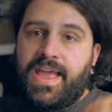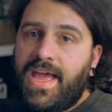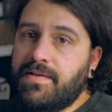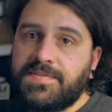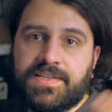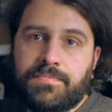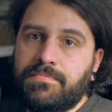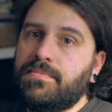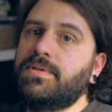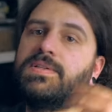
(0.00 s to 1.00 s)
have
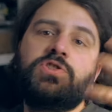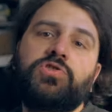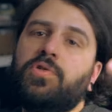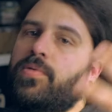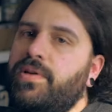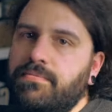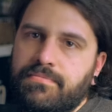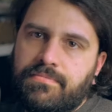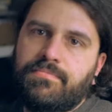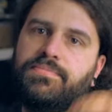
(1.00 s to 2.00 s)
some story
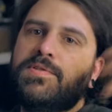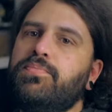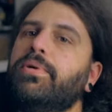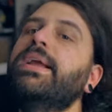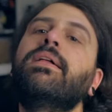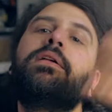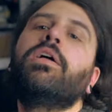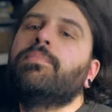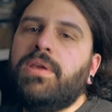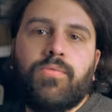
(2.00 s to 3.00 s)
sprinkle
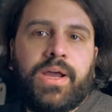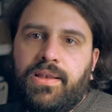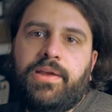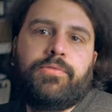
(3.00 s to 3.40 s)
on me while I